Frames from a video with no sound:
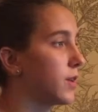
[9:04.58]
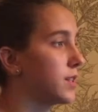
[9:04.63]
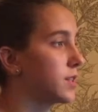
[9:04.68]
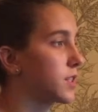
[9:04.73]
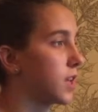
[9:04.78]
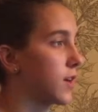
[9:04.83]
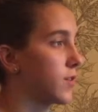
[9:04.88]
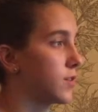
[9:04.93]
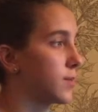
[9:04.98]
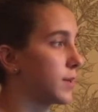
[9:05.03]

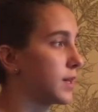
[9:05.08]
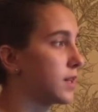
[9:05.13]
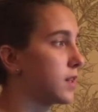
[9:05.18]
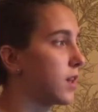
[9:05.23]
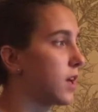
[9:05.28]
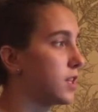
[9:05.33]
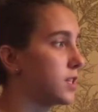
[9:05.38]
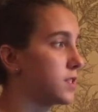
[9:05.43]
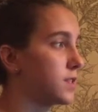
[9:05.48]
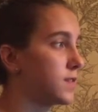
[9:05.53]
U.S.
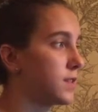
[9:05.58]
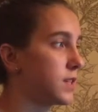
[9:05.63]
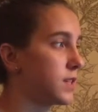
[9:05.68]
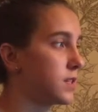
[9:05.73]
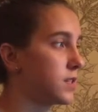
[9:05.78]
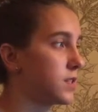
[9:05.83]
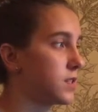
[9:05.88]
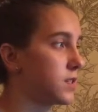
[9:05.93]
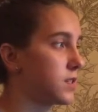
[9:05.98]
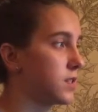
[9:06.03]
government lots of
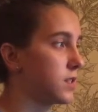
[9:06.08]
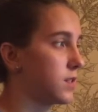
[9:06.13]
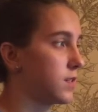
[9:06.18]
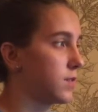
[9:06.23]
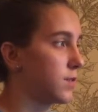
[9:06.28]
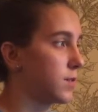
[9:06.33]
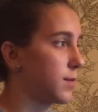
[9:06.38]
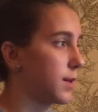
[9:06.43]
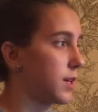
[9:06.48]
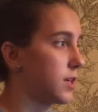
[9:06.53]
citizens'
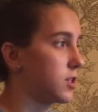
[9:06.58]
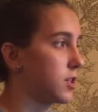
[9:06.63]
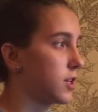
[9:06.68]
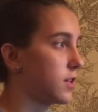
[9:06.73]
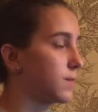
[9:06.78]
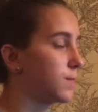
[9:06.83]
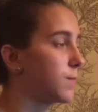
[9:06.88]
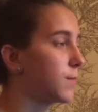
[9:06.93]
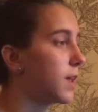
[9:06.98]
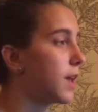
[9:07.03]
information.
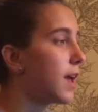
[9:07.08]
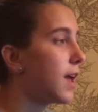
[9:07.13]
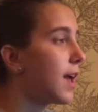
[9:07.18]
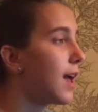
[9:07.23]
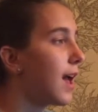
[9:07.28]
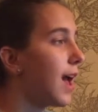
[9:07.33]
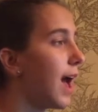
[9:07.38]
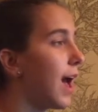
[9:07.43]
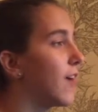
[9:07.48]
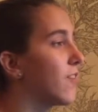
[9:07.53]

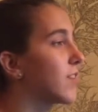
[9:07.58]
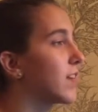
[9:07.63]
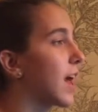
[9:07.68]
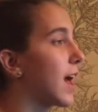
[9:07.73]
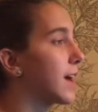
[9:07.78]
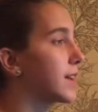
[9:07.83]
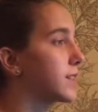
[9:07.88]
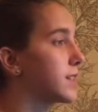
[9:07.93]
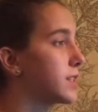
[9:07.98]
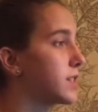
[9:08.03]
Having
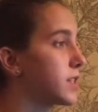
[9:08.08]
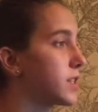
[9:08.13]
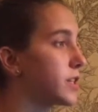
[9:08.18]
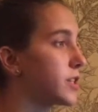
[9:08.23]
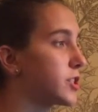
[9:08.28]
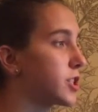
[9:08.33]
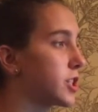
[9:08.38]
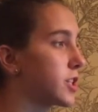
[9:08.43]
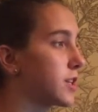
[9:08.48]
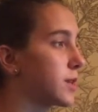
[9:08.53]
access to
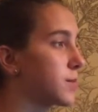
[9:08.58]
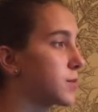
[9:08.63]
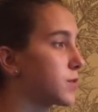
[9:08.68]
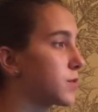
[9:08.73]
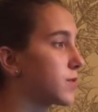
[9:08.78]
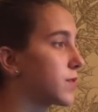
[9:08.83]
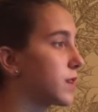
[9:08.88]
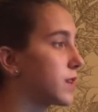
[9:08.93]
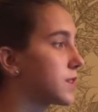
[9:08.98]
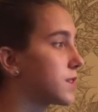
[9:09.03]
their
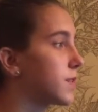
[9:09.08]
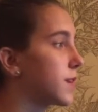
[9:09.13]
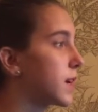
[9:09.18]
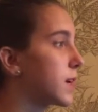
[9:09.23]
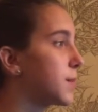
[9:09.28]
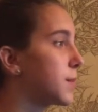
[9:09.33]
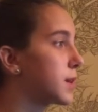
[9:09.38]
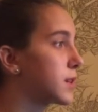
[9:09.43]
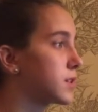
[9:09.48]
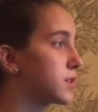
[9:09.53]
genomes reveals
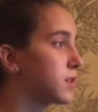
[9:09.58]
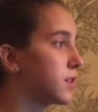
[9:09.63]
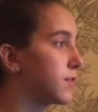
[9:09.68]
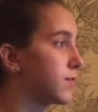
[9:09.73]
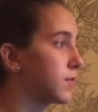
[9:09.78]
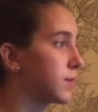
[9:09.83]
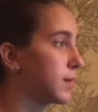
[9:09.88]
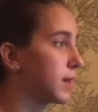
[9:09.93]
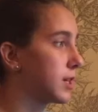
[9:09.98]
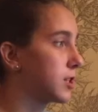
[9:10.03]
very personal
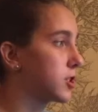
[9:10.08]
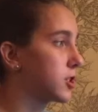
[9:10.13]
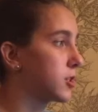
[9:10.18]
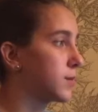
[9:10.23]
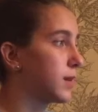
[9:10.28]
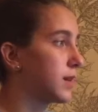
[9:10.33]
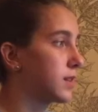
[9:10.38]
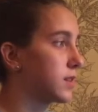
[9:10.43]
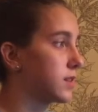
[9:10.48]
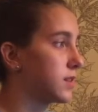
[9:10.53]
information
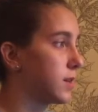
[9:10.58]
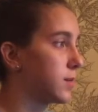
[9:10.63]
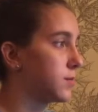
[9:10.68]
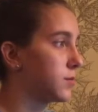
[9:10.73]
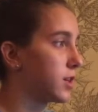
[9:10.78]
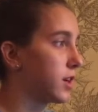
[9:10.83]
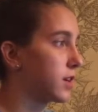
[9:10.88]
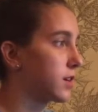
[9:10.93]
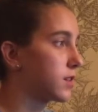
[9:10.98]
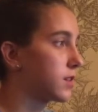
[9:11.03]
about the
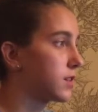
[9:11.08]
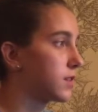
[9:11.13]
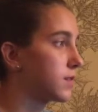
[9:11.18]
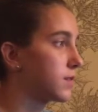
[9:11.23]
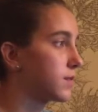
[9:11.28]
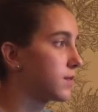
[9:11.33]
subject.